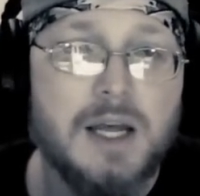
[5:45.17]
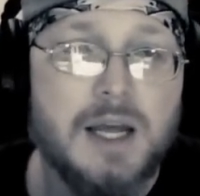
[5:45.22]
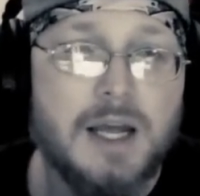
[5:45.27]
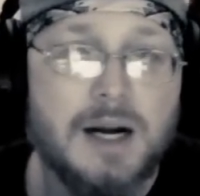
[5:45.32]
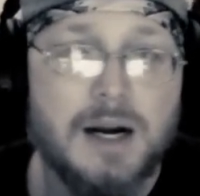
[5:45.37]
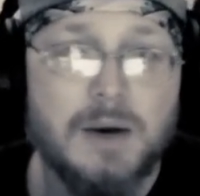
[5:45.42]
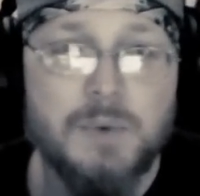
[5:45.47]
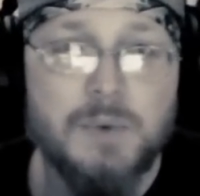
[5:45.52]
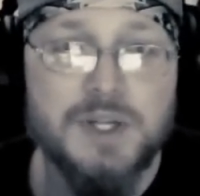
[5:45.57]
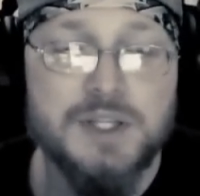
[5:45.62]

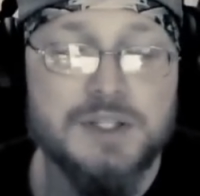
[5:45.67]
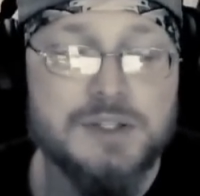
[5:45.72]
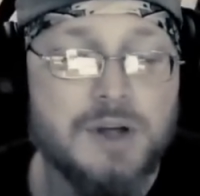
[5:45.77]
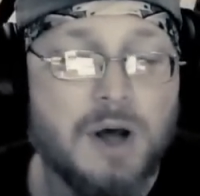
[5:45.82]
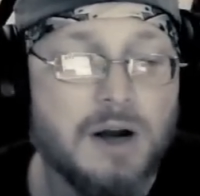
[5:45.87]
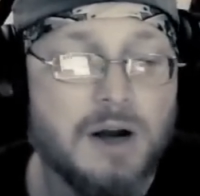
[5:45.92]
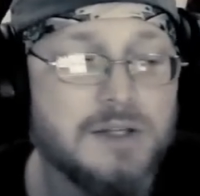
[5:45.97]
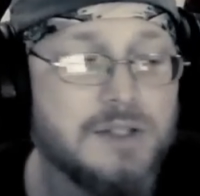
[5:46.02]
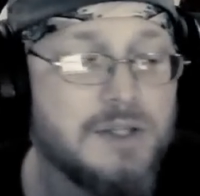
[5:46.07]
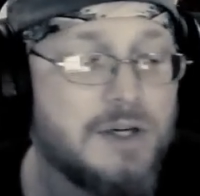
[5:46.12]
and I went and
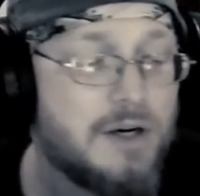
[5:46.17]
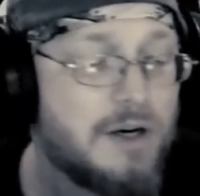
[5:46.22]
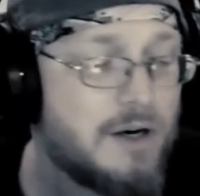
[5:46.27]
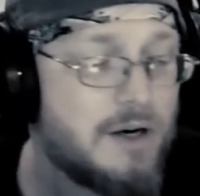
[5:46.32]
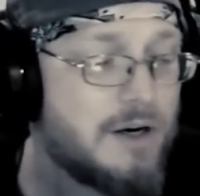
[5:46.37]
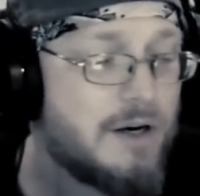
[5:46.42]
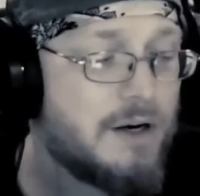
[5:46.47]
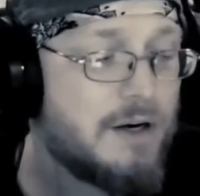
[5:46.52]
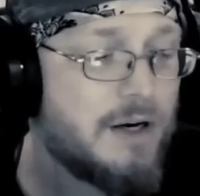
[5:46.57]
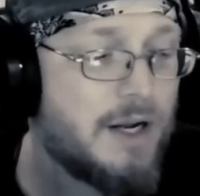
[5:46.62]
talked to
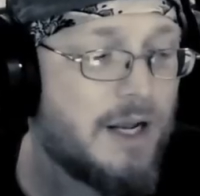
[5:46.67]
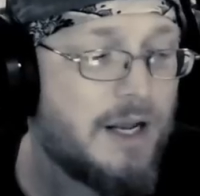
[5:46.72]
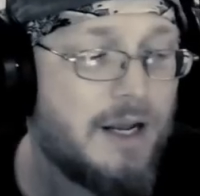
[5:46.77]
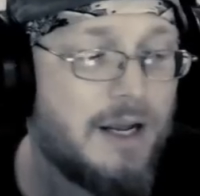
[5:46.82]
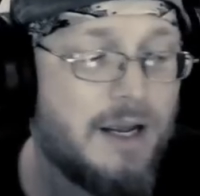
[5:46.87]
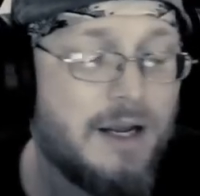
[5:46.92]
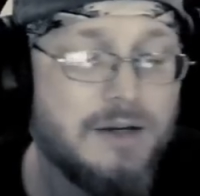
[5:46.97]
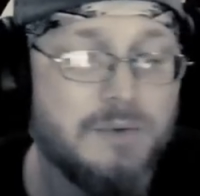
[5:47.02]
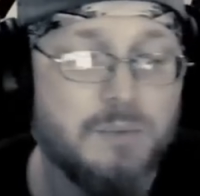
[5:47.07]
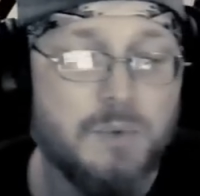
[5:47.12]
her,
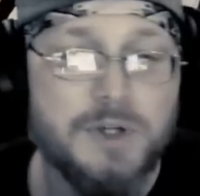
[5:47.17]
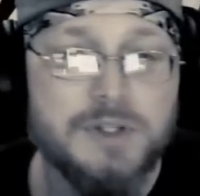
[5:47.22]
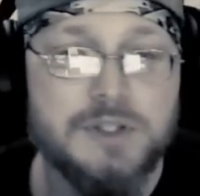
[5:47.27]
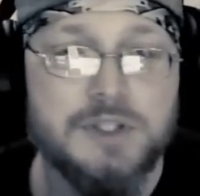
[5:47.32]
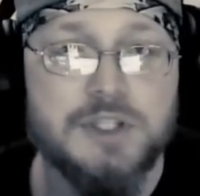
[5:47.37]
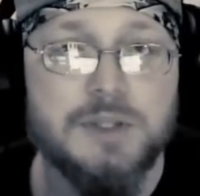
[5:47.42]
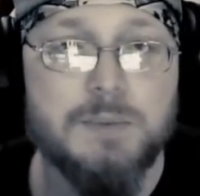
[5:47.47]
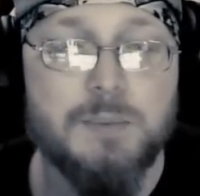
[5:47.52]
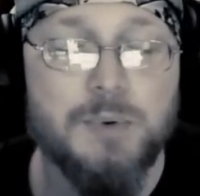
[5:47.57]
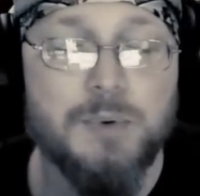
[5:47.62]
and once
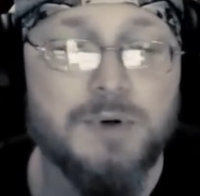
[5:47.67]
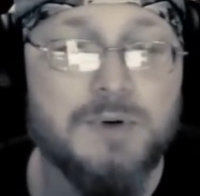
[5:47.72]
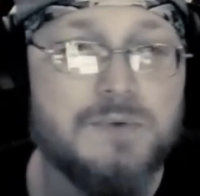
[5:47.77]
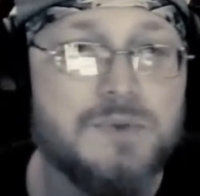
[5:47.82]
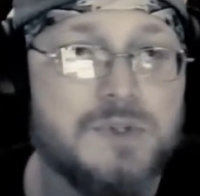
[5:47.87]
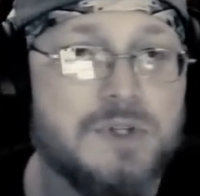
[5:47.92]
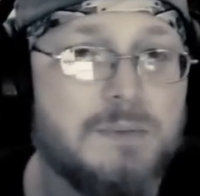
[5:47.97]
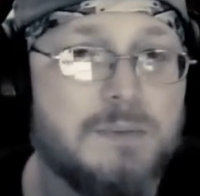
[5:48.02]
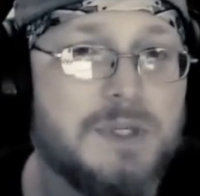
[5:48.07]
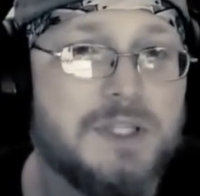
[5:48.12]
she
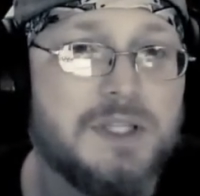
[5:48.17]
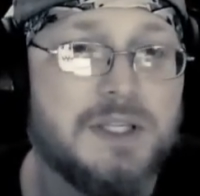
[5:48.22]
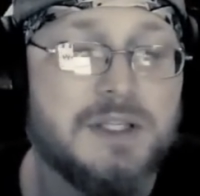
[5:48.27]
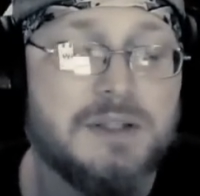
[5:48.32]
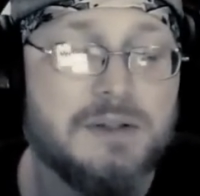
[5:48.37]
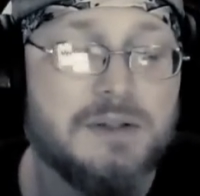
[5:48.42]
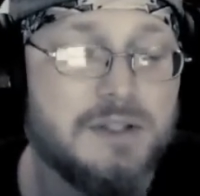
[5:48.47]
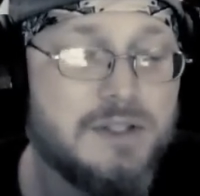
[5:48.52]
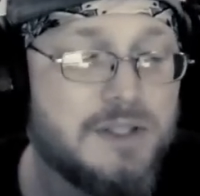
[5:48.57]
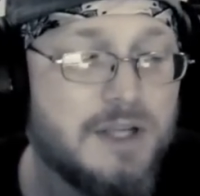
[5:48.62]
proved to me that
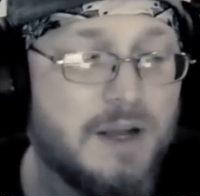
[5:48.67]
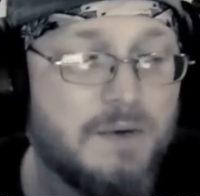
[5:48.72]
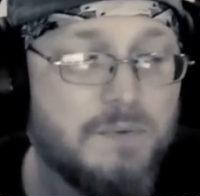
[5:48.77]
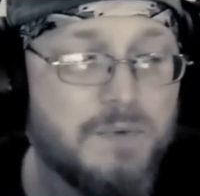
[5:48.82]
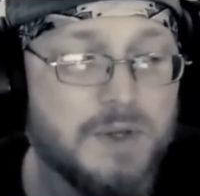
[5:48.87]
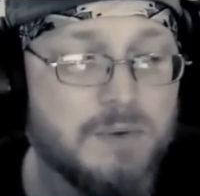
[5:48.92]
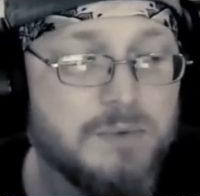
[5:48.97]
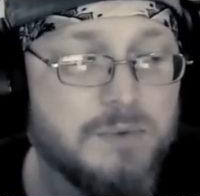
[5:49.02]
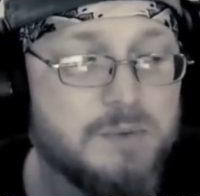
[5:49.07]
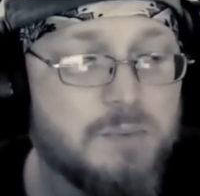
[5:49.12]
the stuff
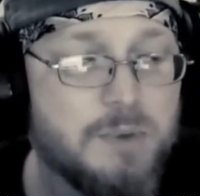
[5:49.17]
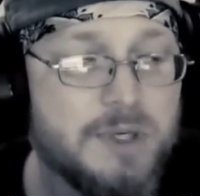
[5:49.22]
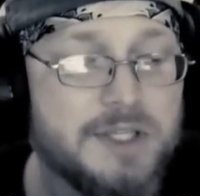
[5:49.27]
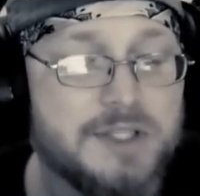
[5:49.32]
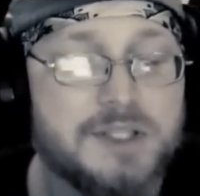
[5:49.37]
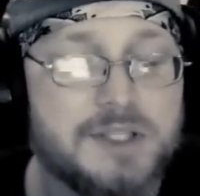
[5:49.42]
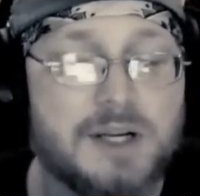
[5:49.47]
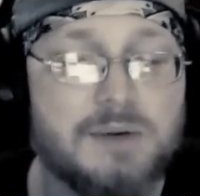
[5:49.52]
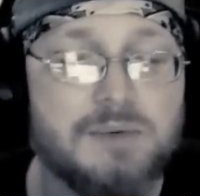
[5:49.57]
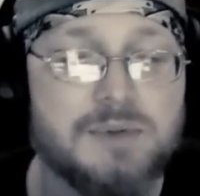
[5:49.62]
that was being
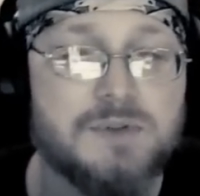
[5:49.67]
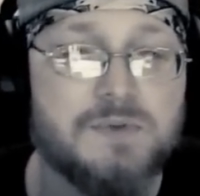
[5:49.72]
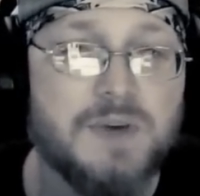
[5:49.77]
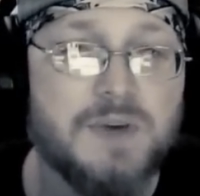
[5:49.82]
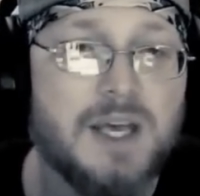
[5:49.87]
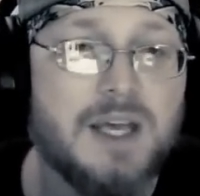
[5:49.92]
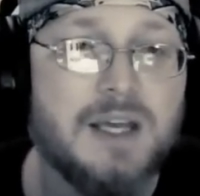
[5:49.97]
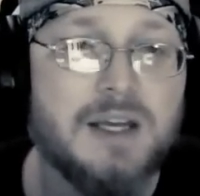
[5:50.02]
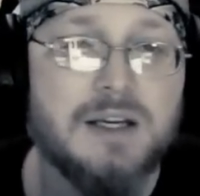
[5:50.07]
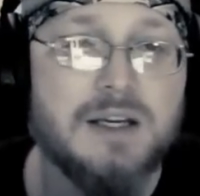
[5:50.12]
said was
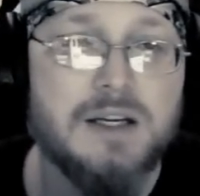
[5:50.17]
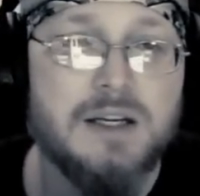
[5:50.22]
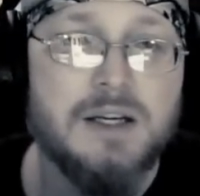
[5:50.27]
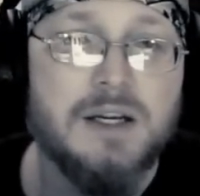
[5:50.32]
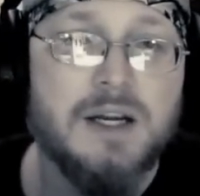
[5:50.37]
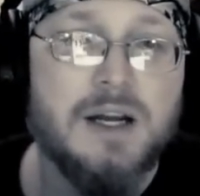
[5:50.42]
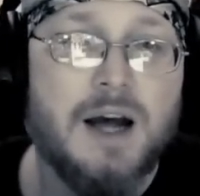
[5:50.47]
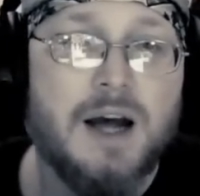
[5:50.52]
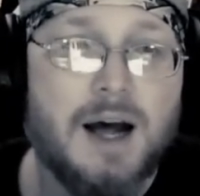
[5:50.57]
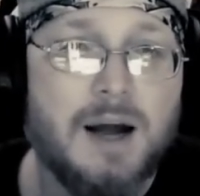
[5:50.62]
fake,
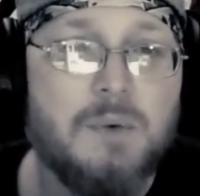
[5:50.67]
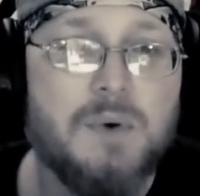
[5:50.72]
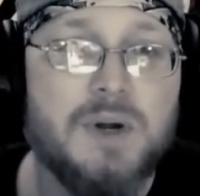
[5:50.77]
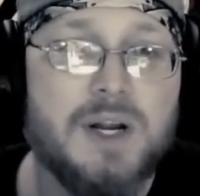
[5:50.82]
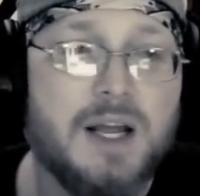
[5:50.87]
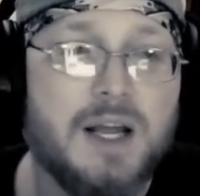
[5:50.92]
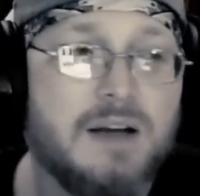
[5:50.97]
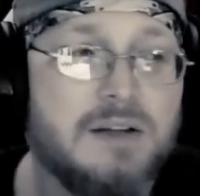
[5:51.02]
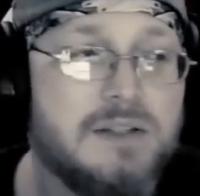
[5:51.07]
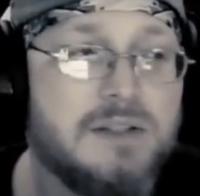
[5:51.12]
I
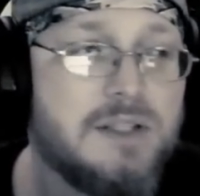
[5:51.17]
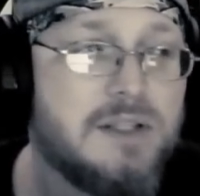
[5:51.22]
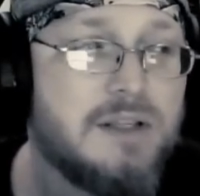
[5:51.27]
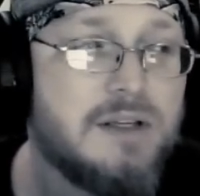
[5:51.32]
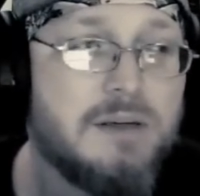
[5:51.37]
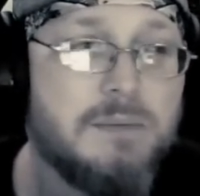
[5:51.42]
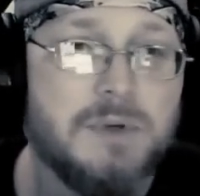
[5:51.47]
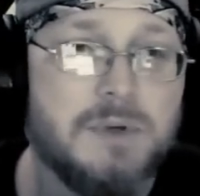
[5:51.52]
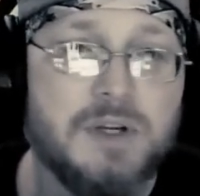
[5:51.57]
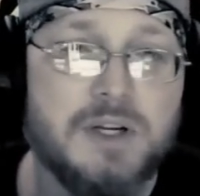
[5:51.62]
went out into the
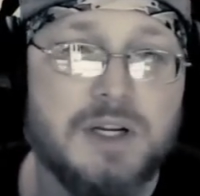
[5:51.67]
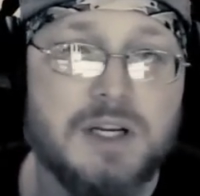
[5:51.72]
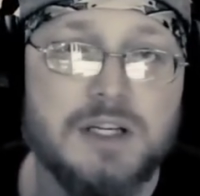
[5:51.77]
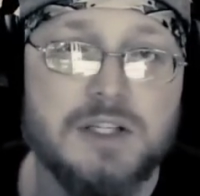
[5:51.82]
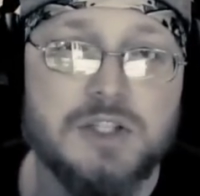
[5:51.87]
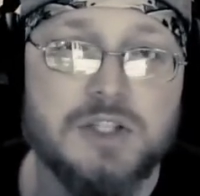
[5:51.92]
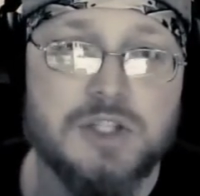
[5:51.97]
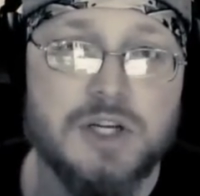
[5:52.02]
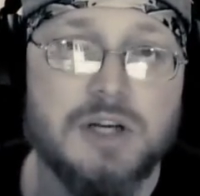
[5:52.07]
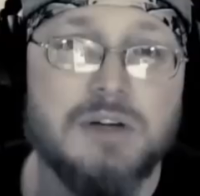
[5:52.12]
community
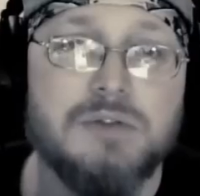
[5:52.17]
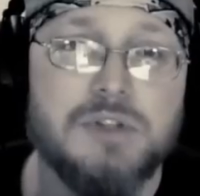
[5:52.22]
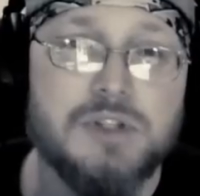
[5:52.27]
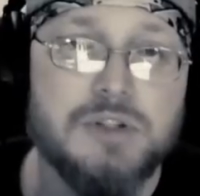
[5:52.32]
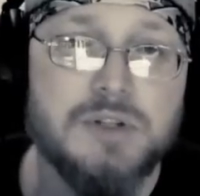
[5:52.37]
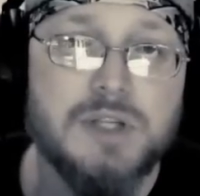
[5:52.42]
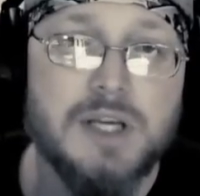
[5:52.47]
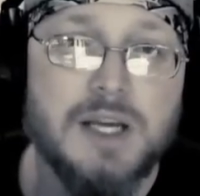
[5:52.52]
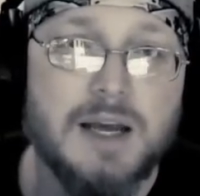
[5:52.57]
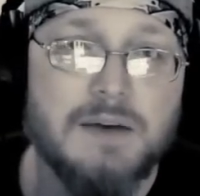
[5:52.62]
and showed
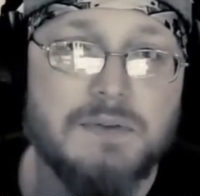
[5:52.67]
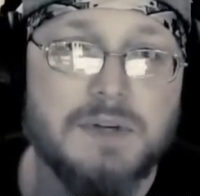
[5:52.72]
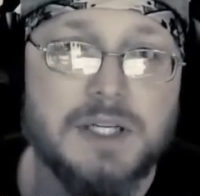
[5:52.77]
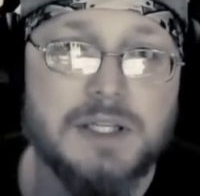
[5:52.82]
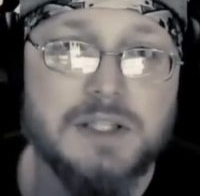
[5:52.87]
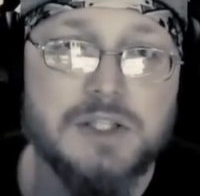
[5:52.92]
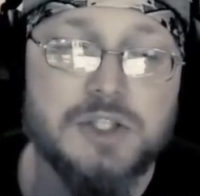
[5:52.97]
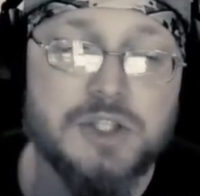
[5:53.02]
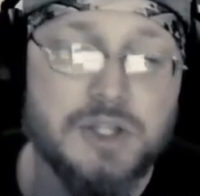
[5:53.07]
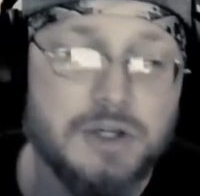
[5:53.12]
you the
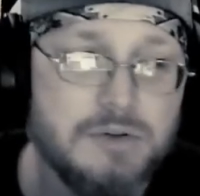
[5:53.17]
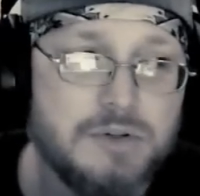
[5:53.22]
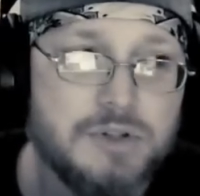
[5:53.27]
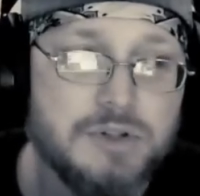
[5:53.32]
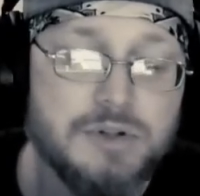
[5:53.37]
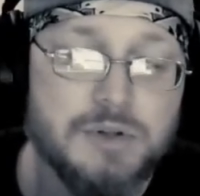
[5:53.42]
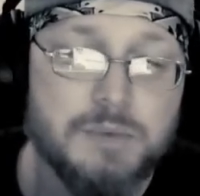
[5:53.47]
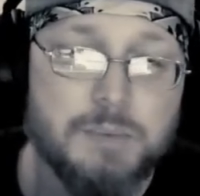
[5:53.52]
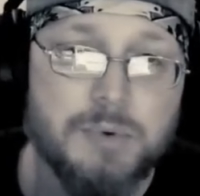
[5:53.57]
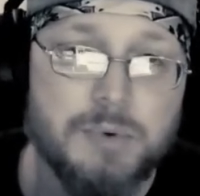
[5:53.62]
evidence, showed
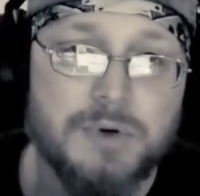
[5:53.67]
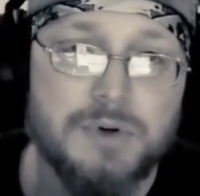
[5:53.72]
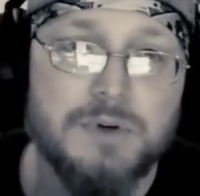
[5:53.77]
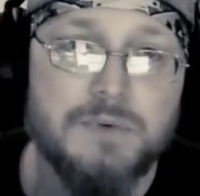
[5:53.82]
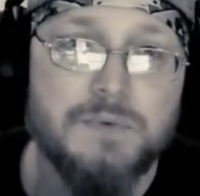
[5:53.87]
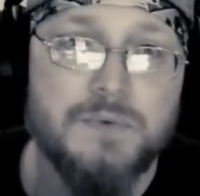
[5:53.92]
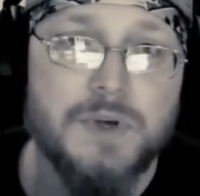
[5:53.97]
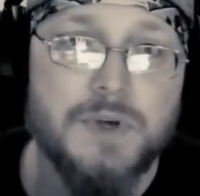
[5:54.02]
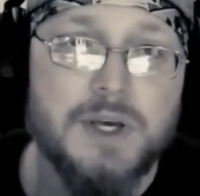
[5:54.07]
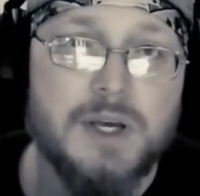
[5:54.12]
you the
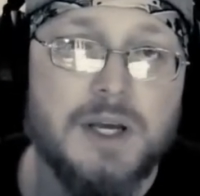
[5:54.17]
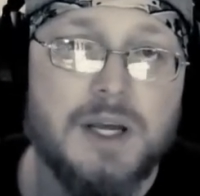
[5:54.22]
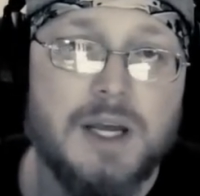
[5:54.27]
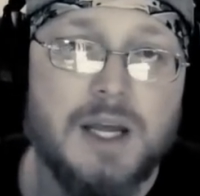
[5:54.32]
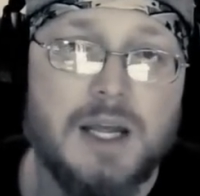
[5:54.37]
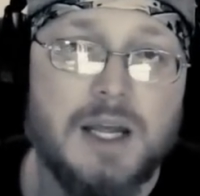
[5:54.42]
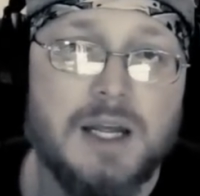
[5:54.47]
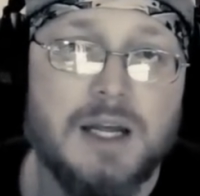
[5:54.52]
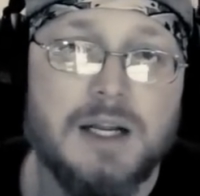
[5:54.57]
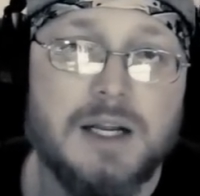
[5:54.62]
proof,
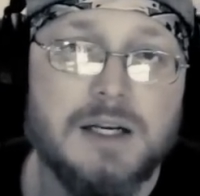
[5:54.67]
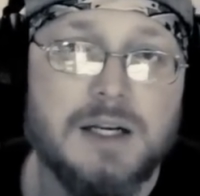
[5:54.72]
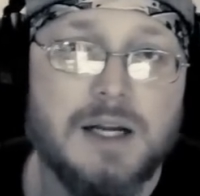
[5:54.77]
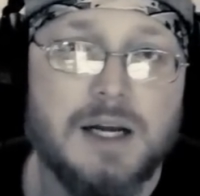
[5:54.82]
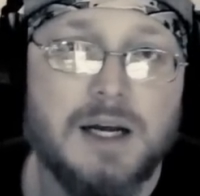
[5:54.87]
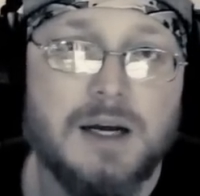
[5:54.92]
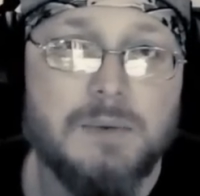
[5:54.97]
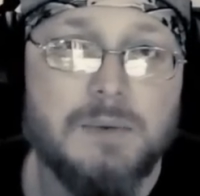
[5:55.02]
and